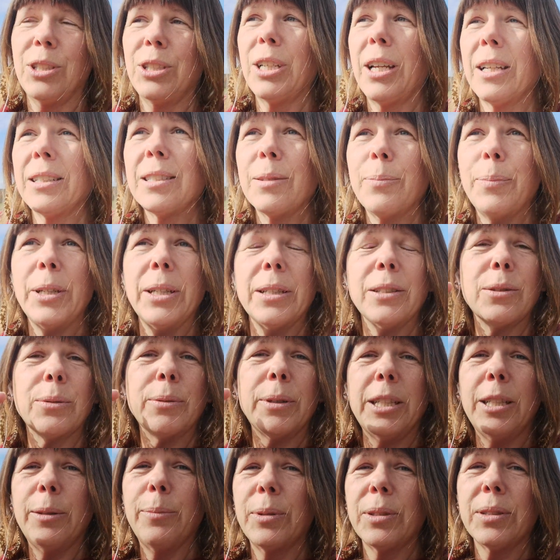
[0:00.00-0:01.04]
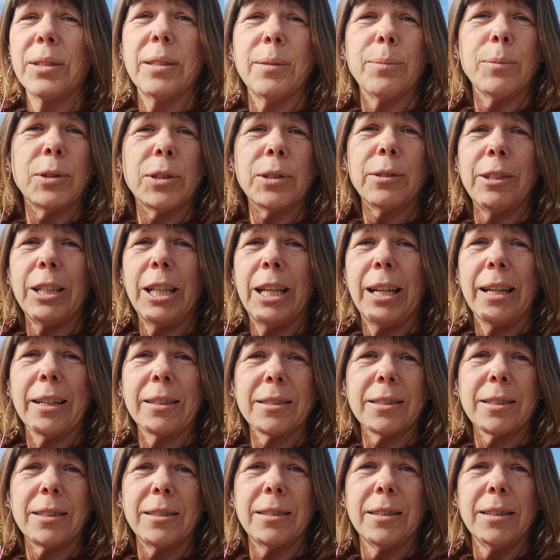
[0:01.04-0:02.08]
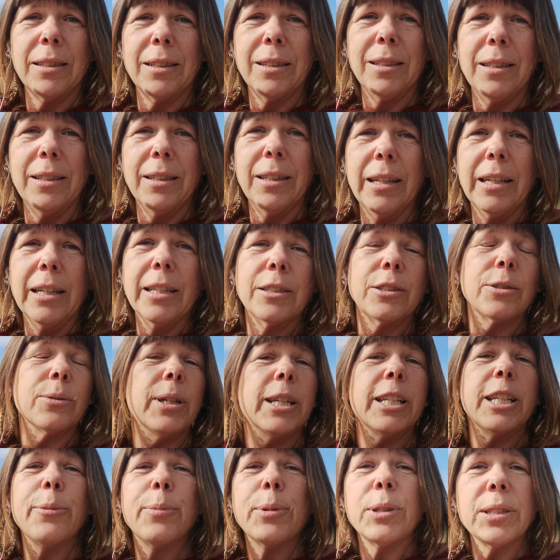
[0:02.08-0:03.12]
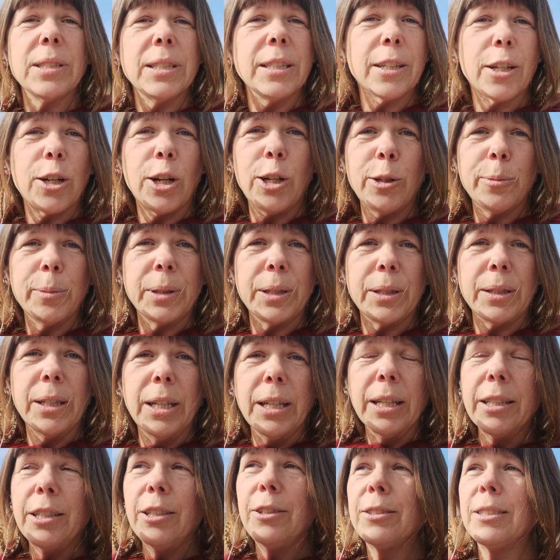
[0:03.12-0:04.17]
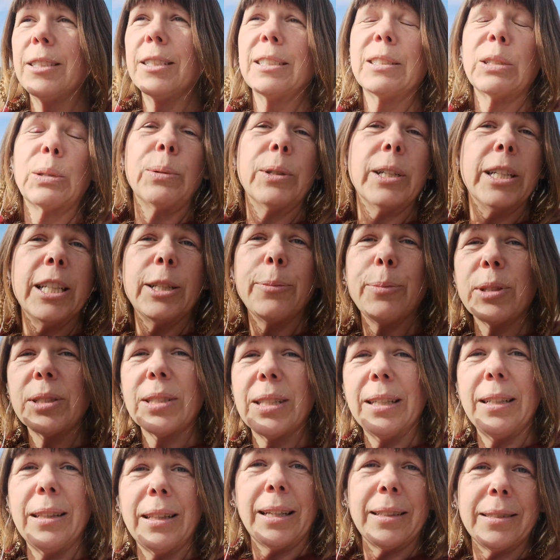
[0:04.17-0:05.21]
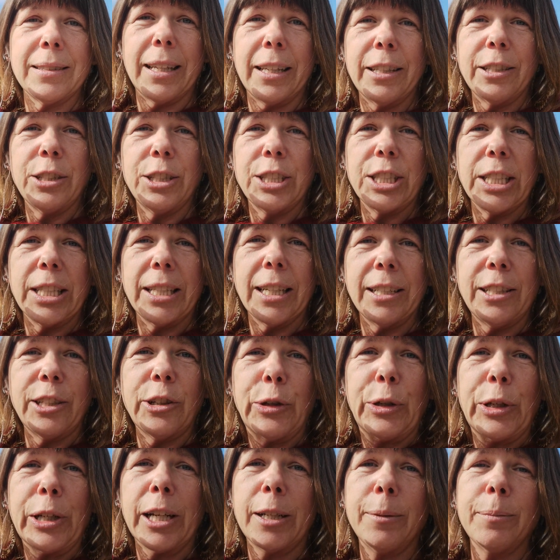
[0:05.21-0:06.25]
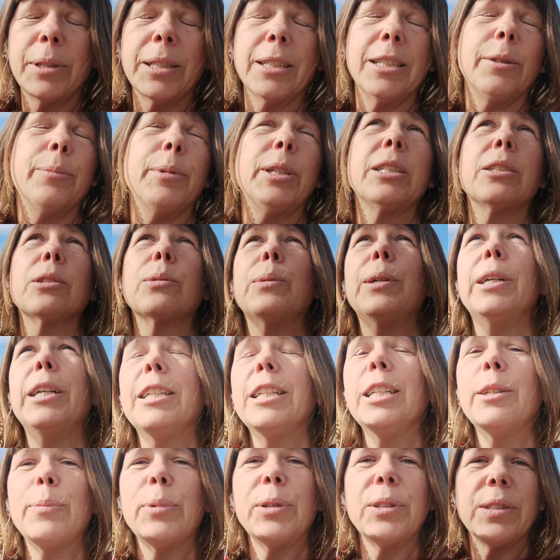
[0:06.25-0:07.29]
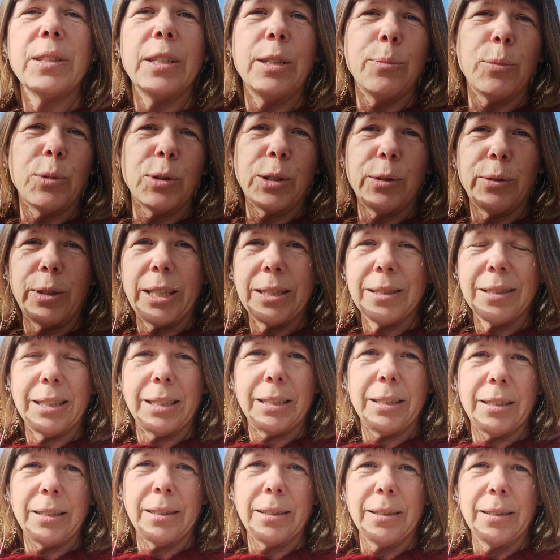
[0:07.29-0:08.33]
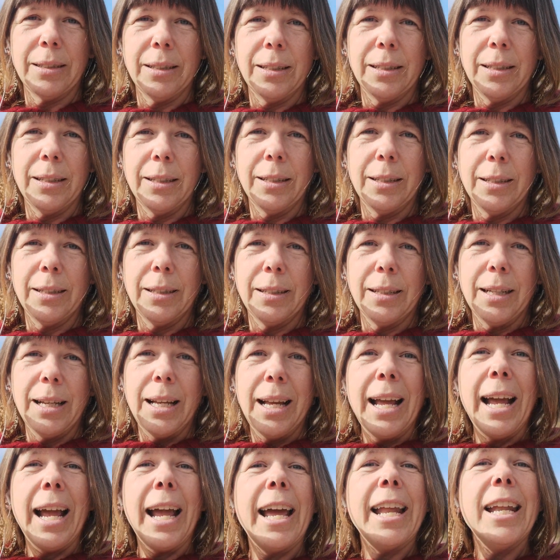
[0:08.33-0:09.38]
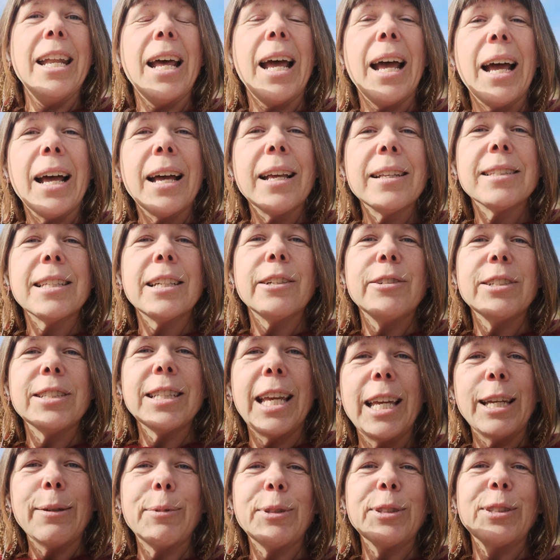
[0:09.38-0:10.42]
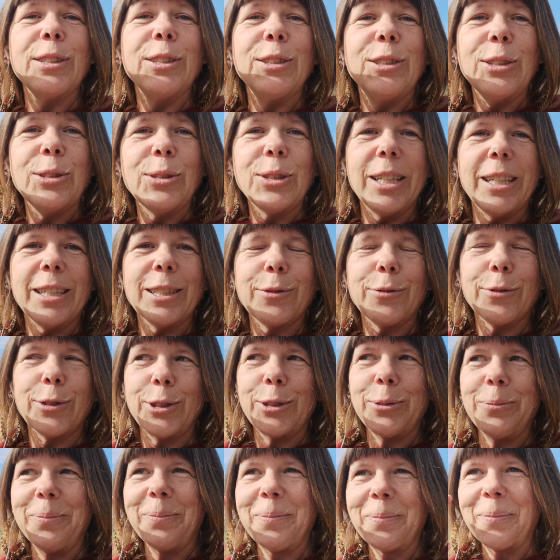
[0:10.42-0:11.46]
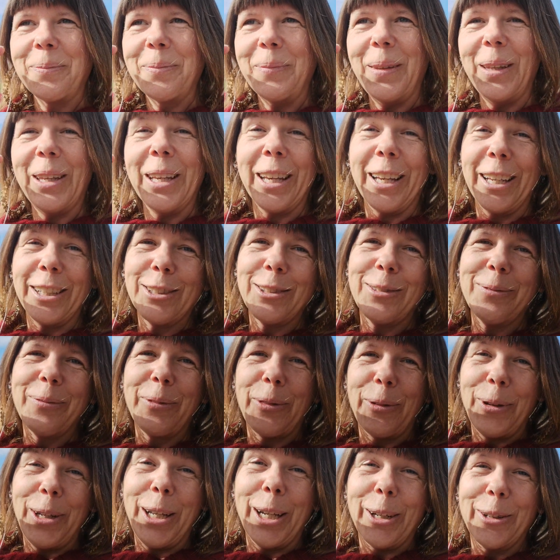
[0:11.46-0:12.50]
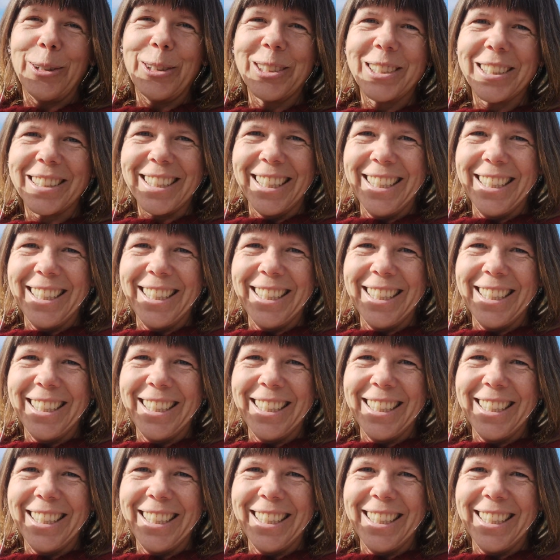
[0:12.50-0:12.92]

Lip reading: just being 20% more relaxed, 20% calmer, using 20% less energy, and knowing I'm going to be 20% more rested. And as I was able to do this for, 3 hours,